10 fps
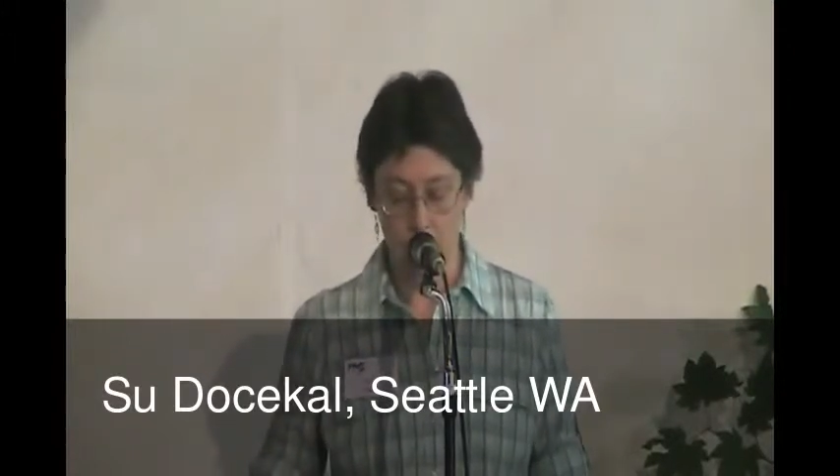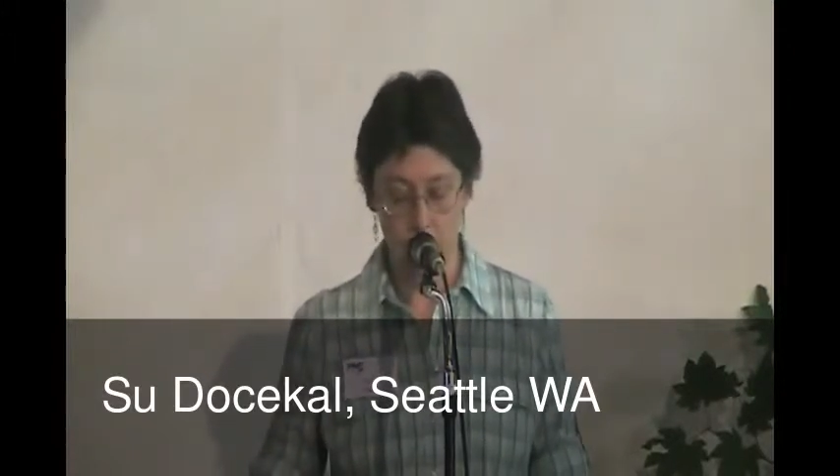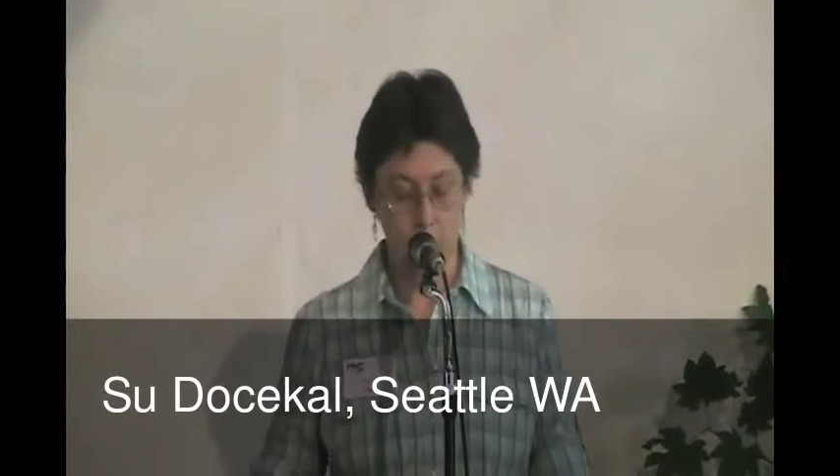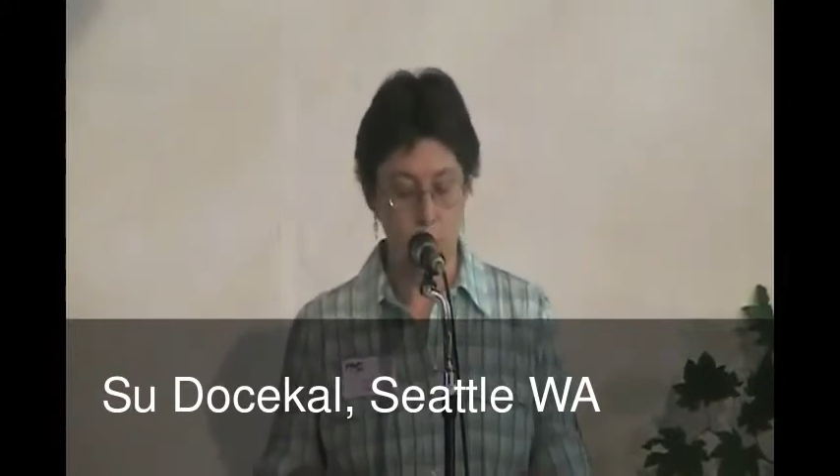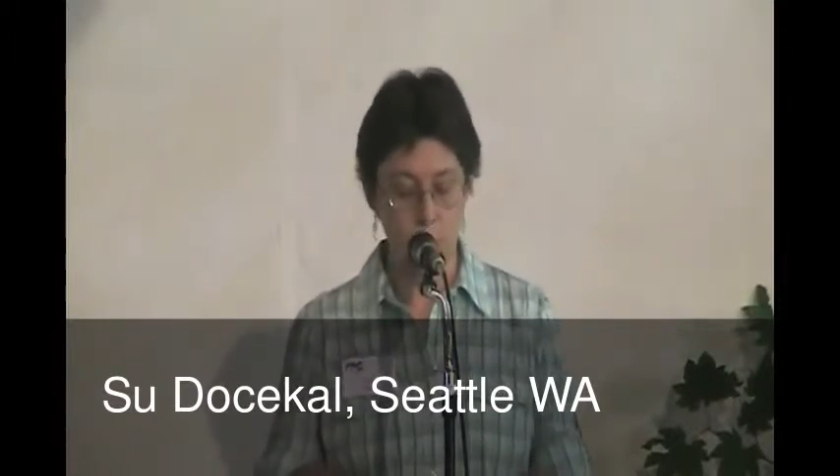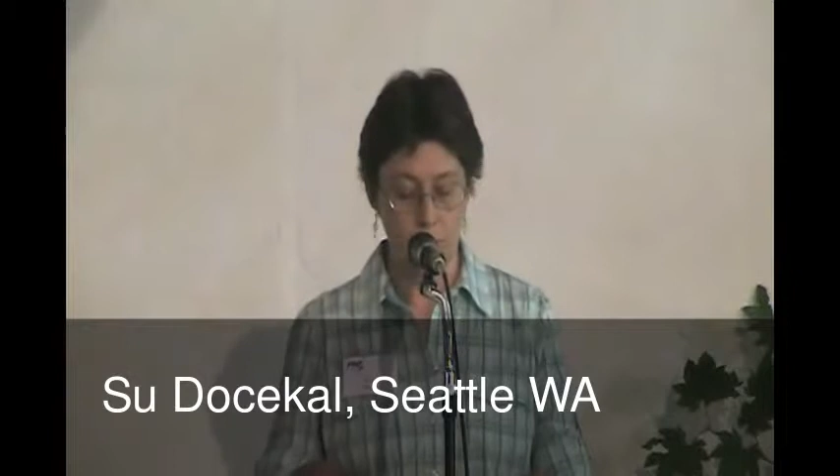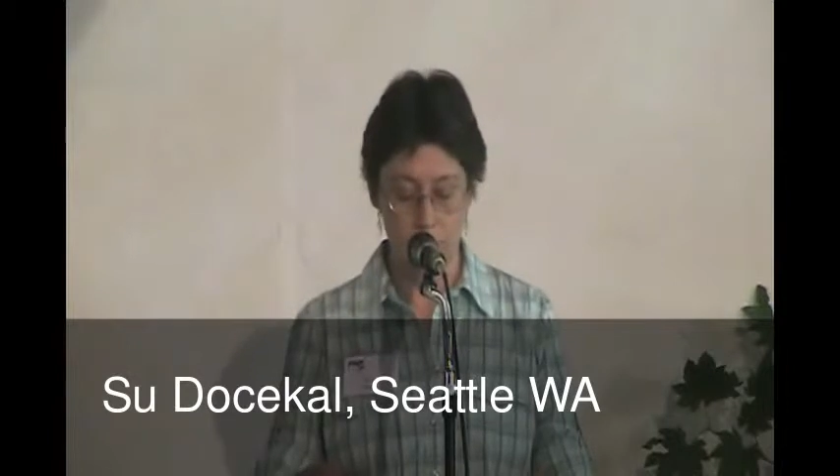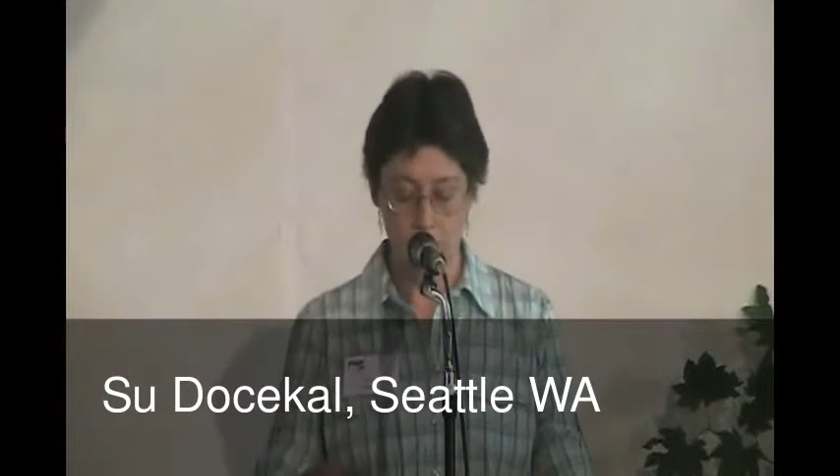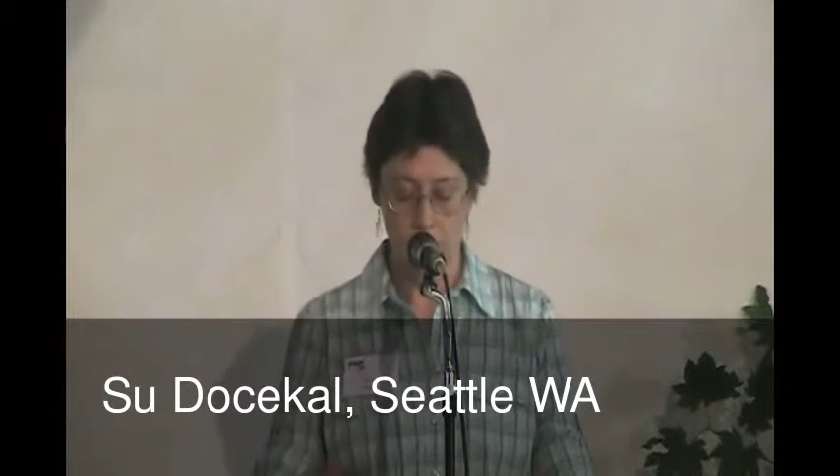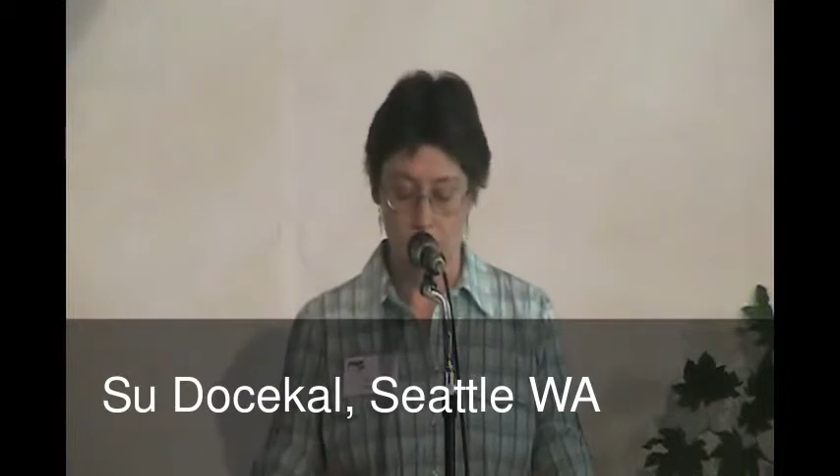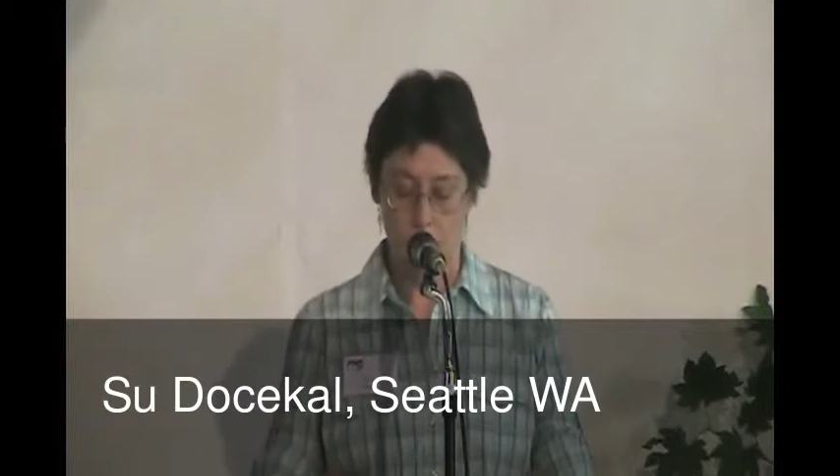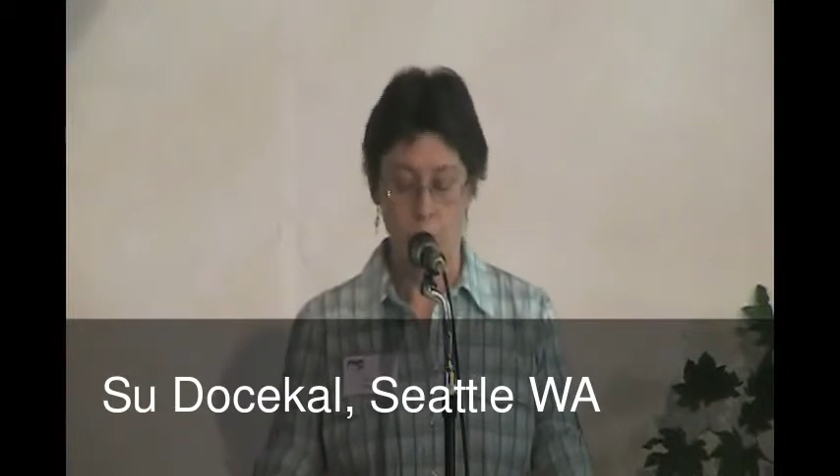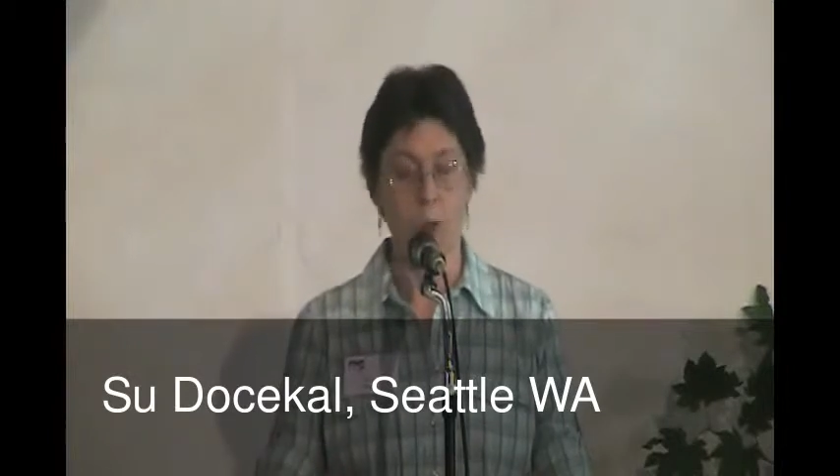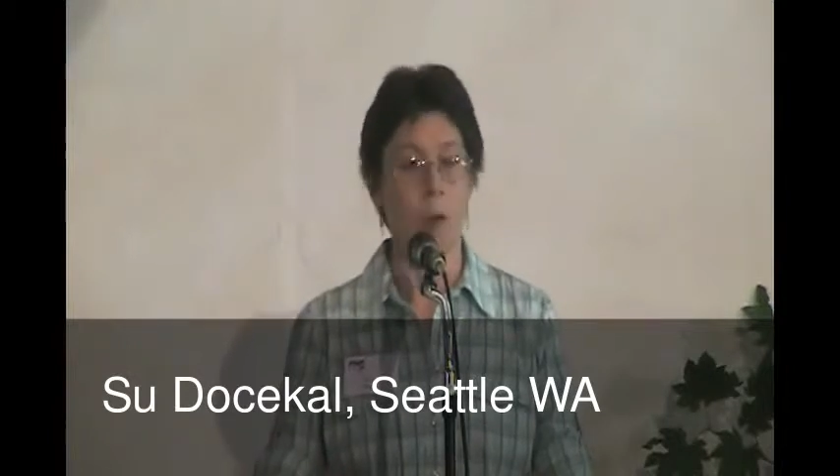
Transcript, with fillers: uh, including